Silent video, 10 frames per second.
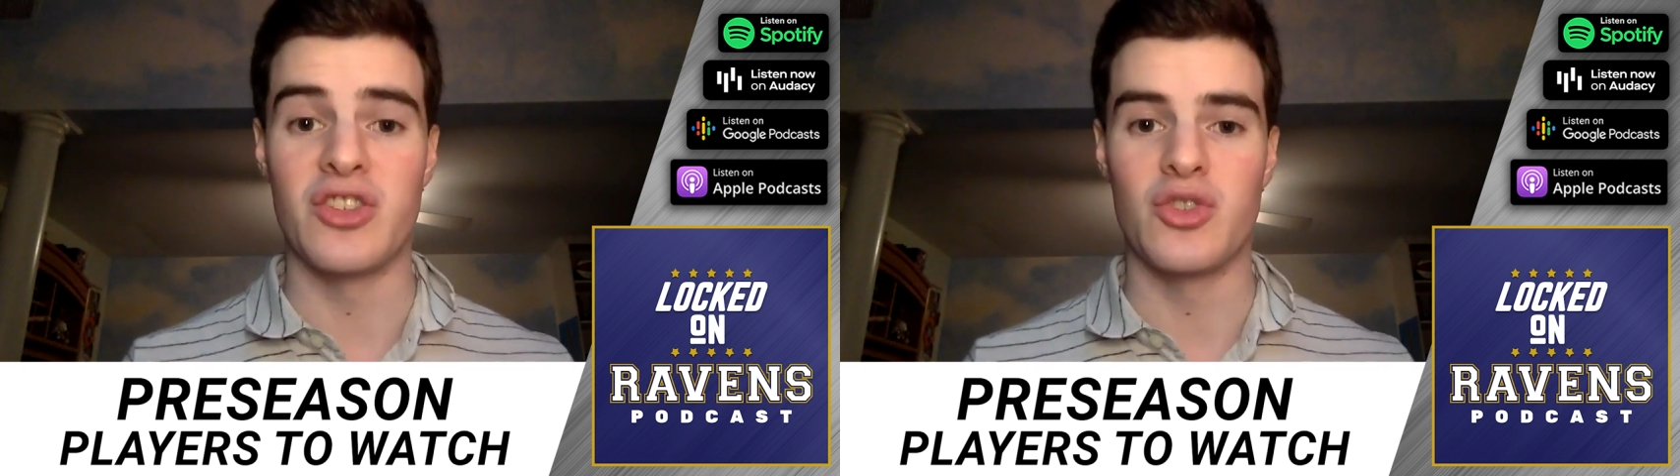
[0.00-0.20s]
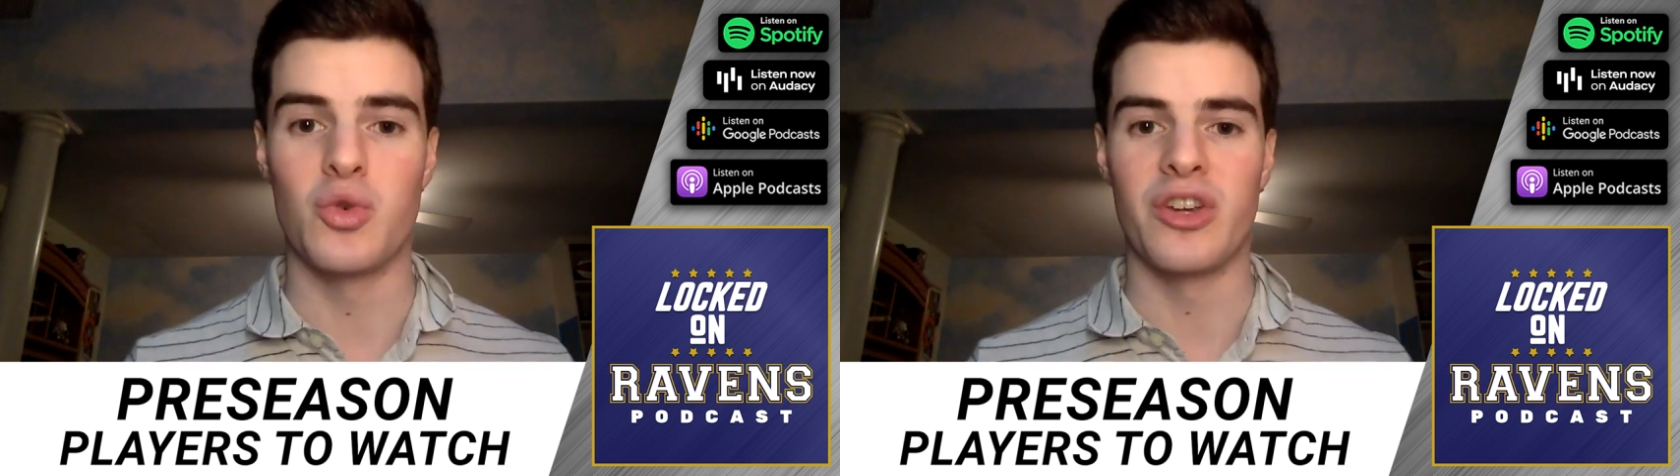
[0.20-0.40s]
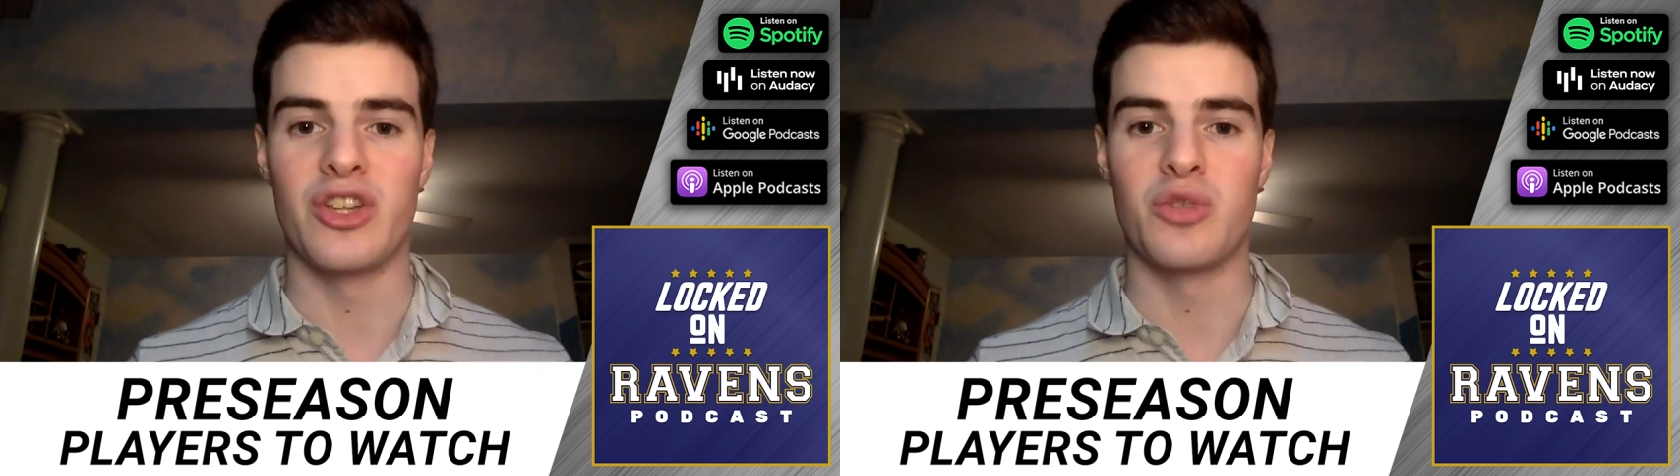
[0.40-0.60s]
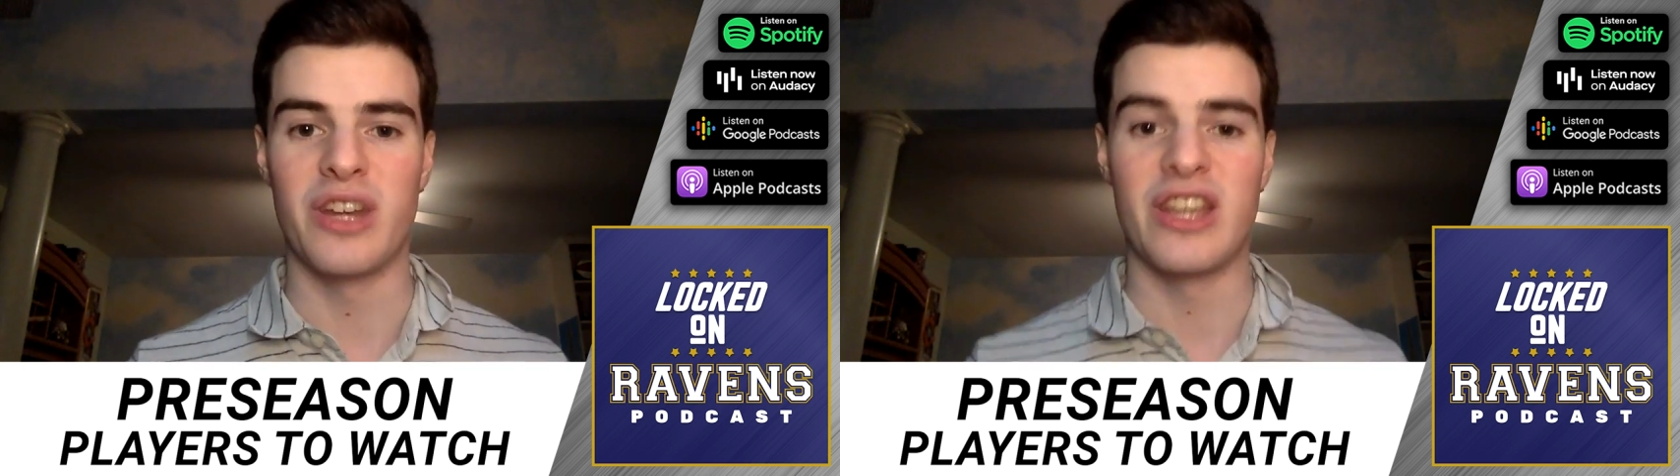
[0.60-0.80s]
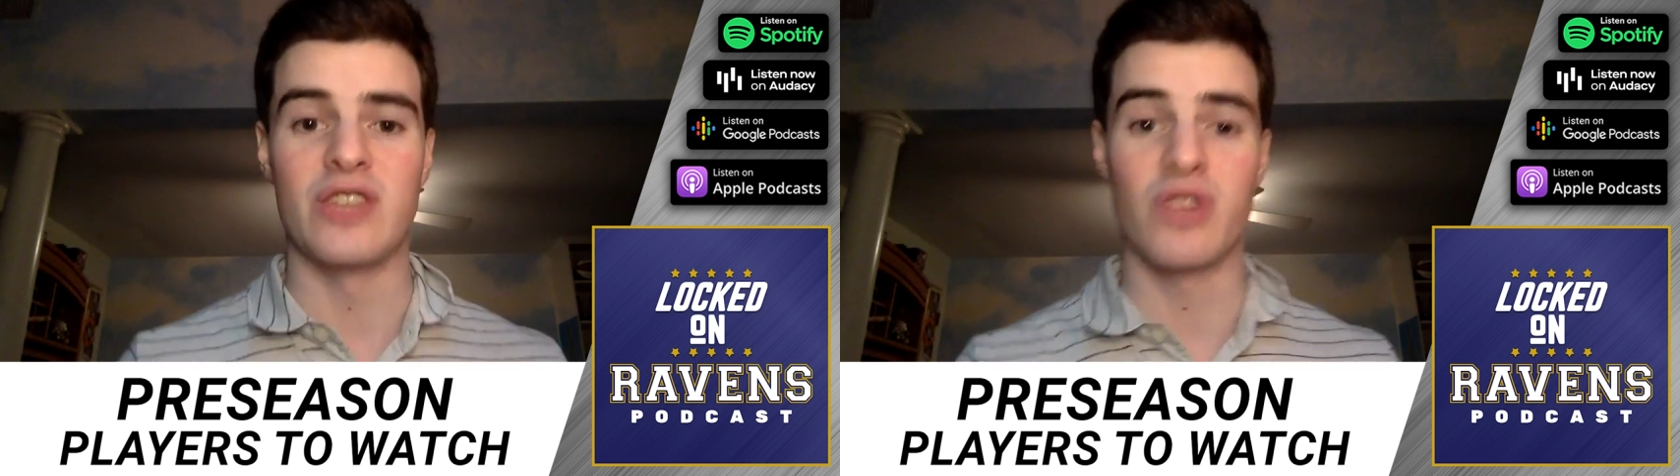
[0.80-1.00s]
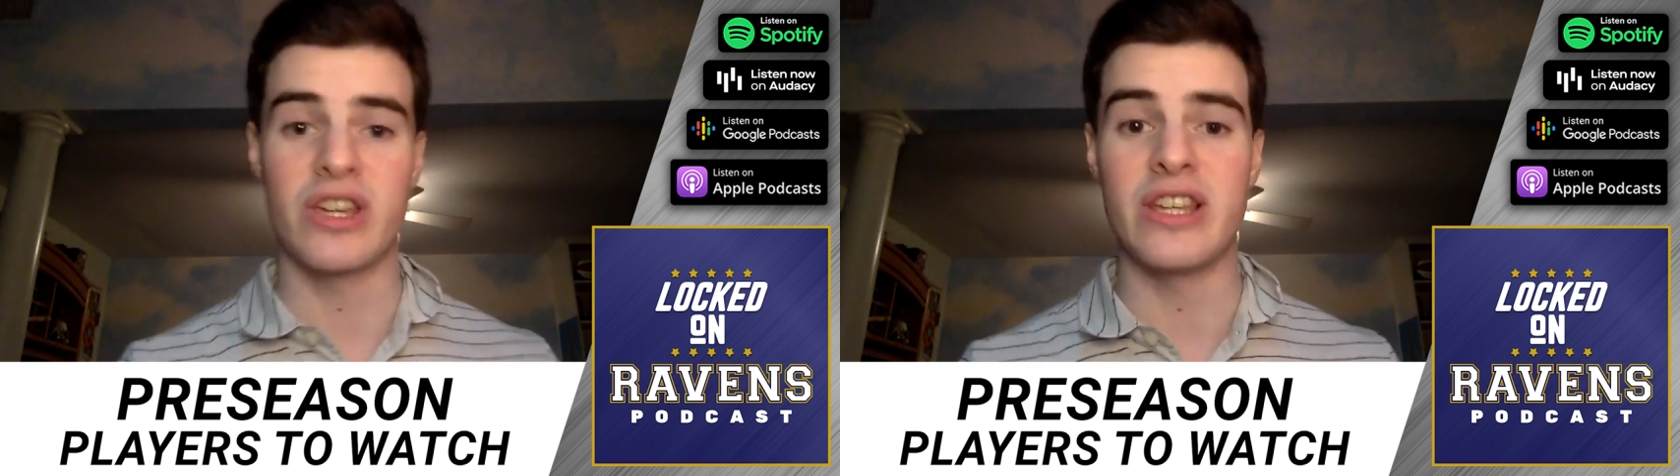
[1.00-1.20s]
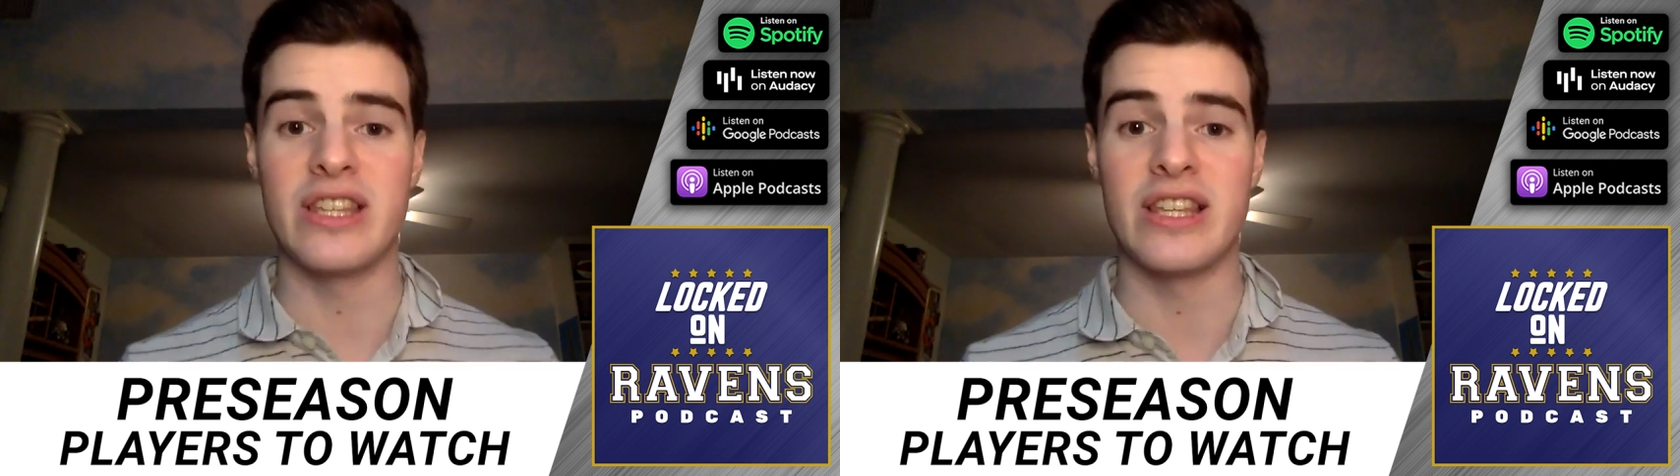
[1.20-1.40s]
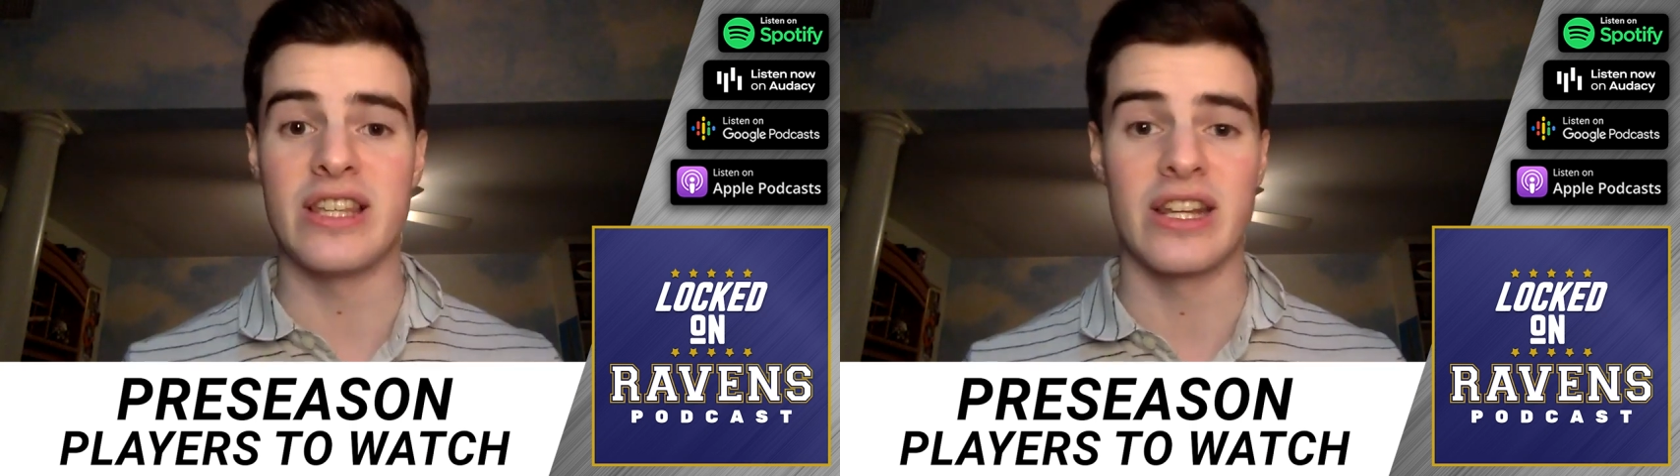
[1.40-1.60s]
in 2020, his rookie
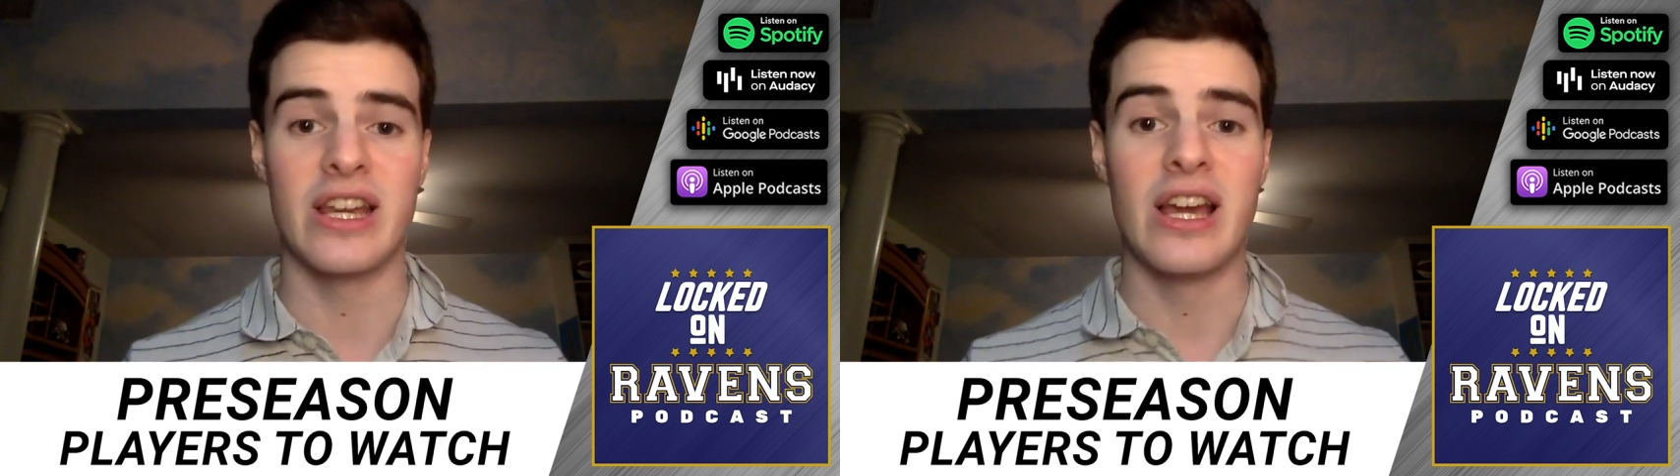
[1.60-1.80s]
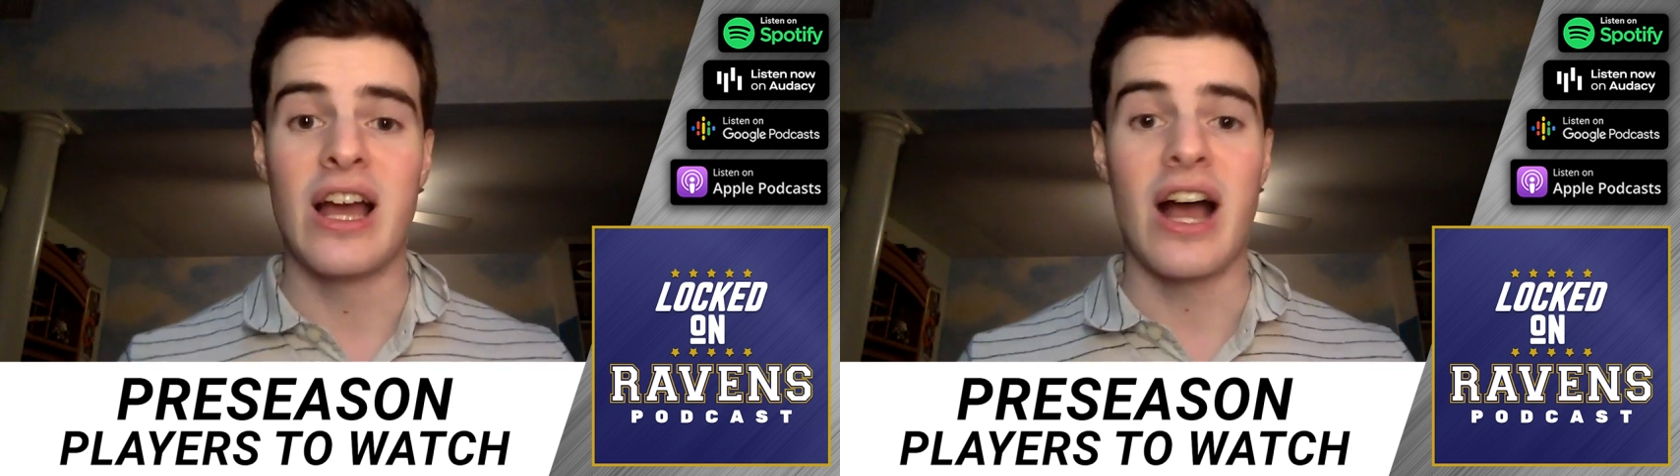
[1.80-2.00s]
season.